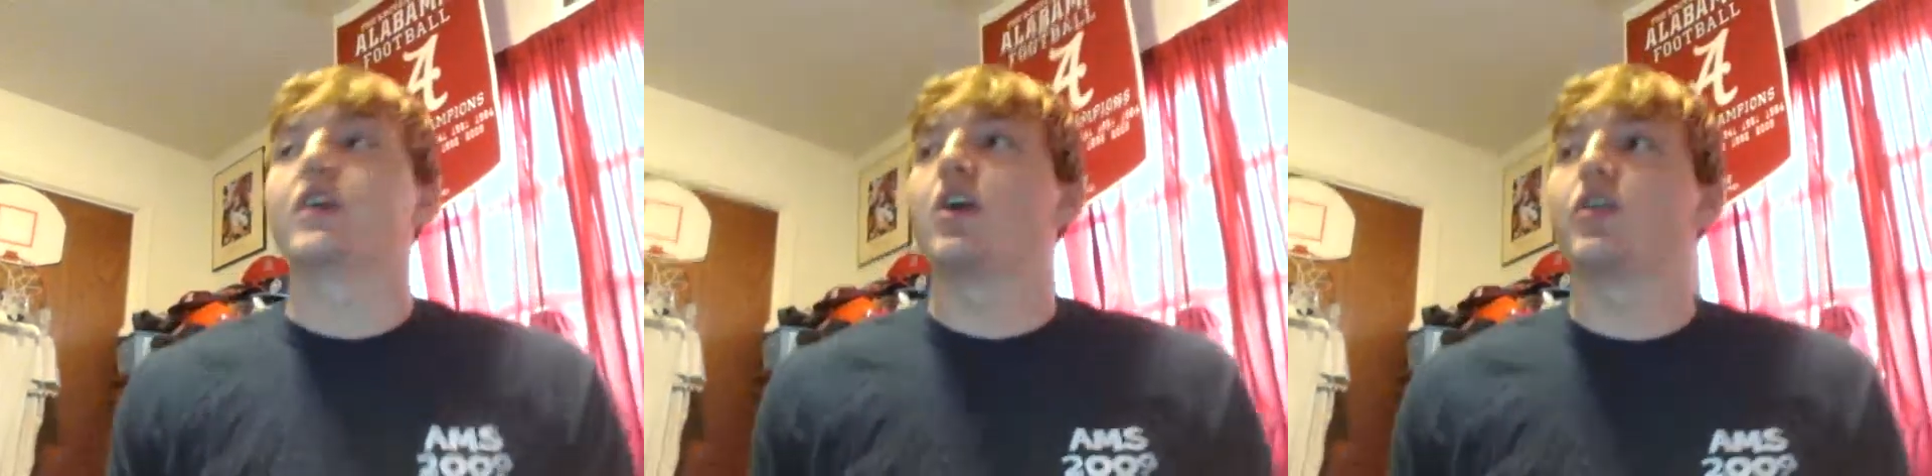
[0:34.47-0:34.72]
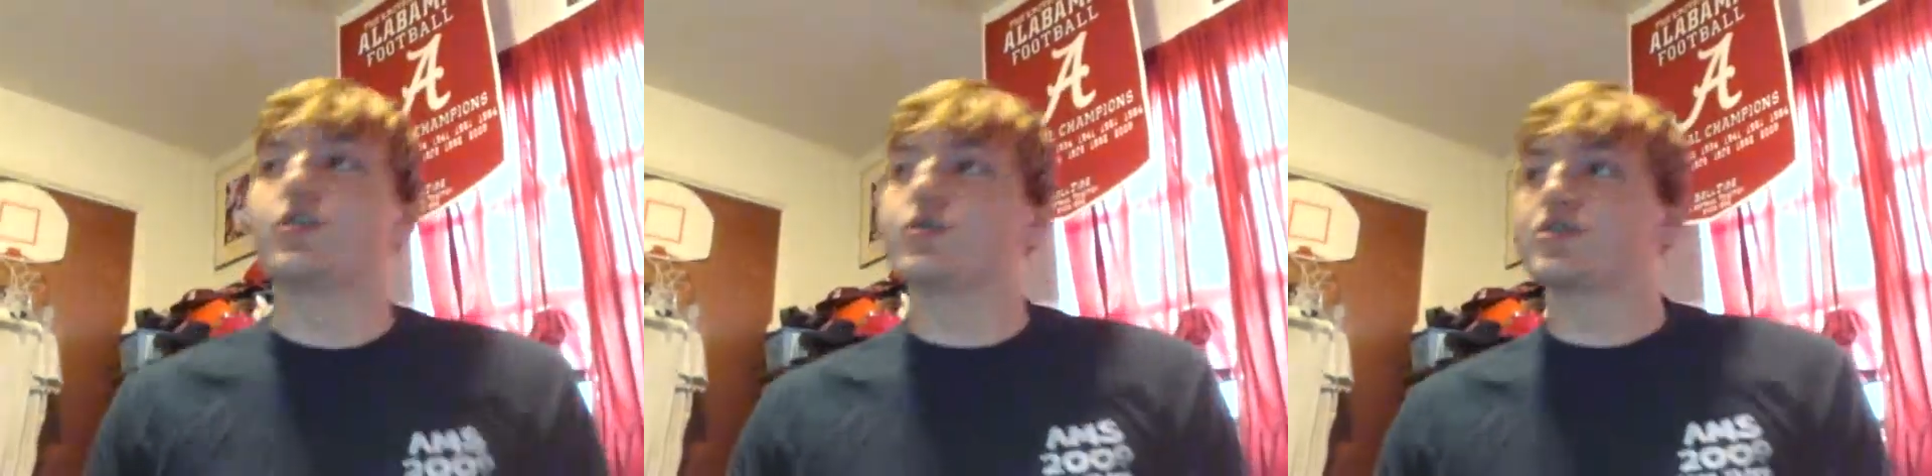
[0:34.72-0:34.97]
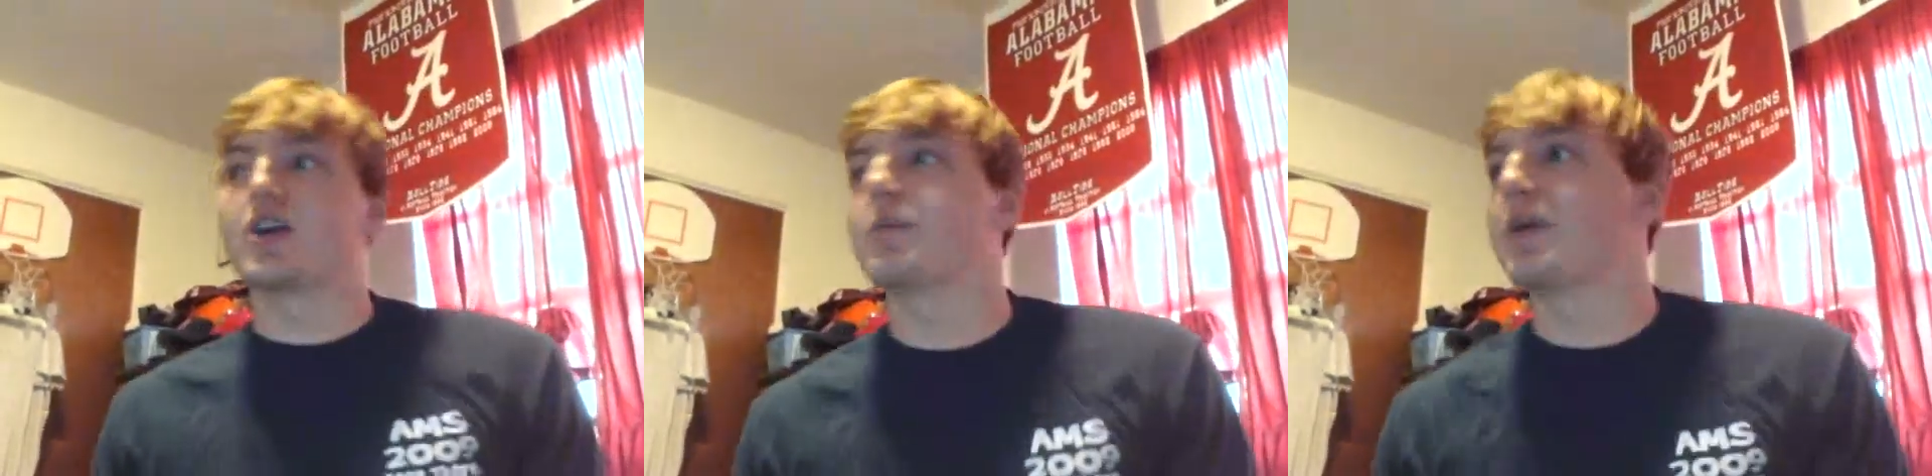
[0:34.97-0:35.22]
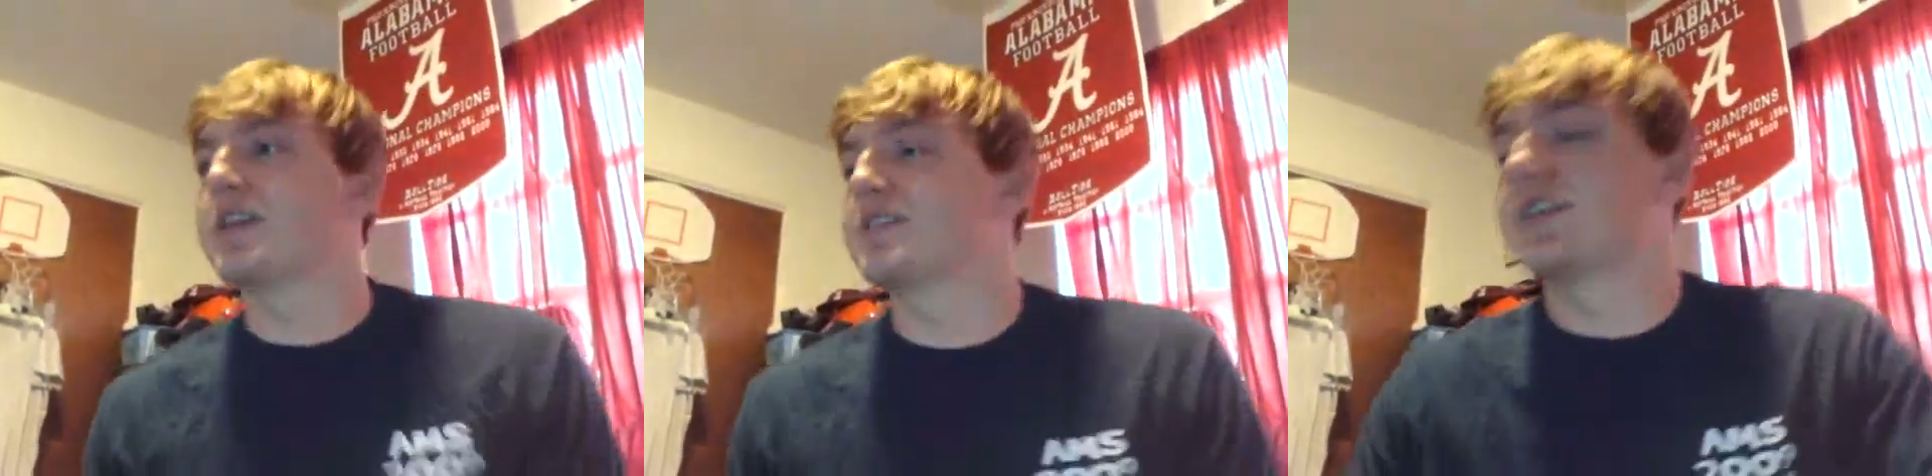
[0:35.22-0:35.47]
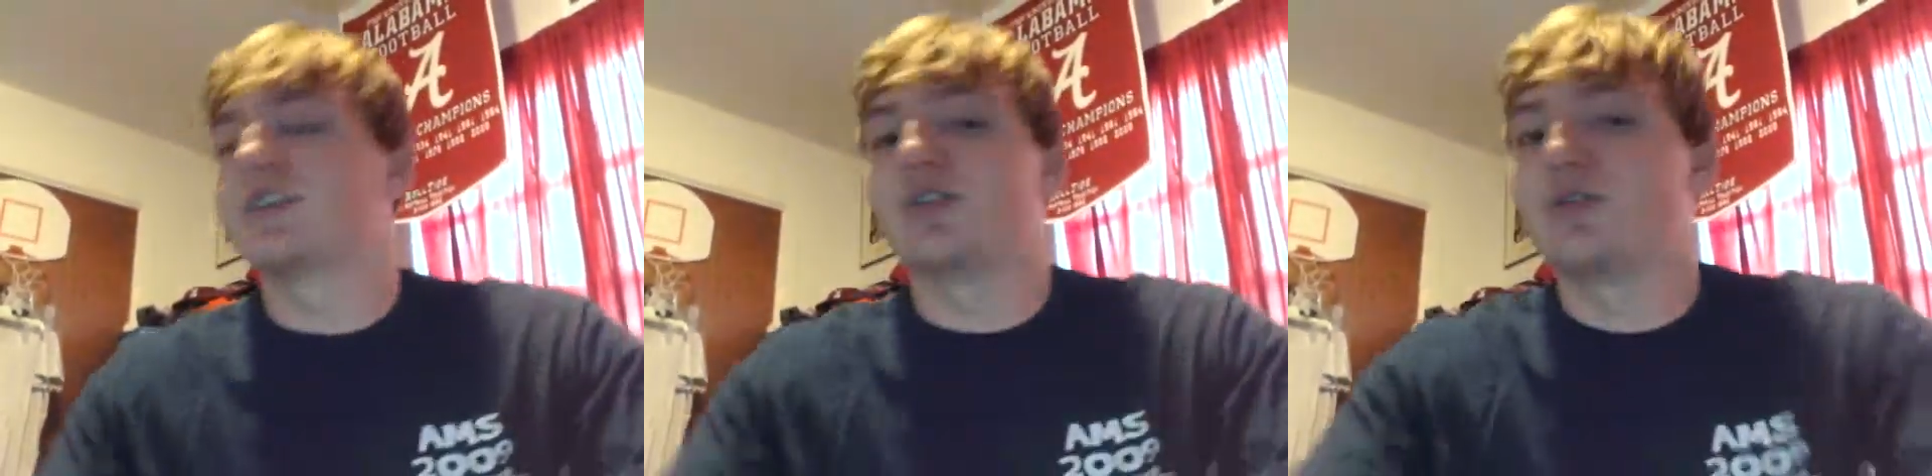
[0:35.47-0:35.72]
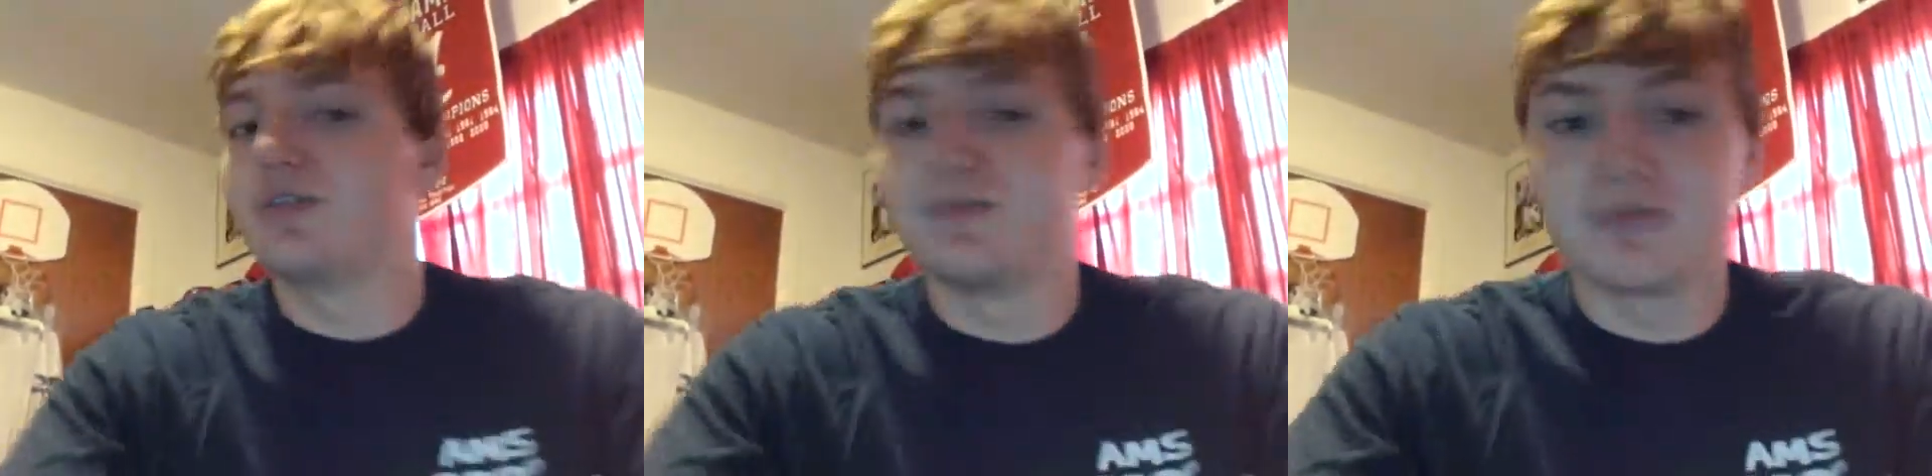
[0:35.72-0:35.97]
We all knew Johnny
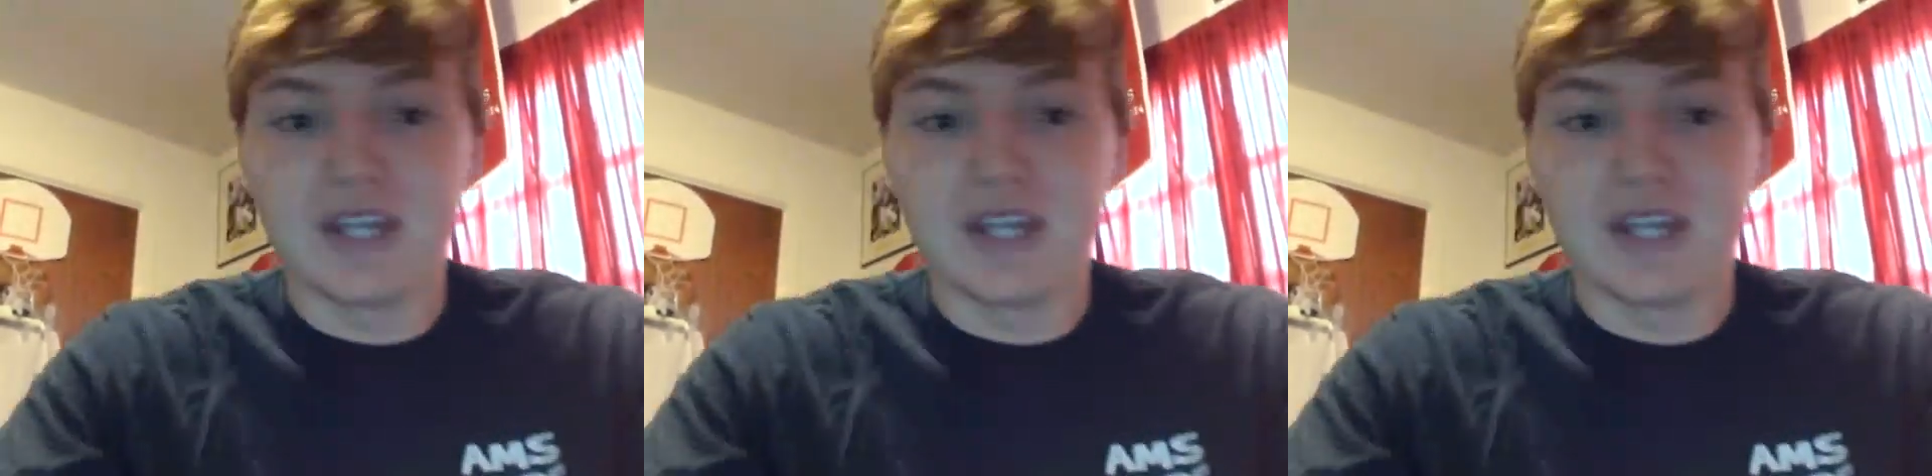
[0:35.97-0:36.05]
Manziel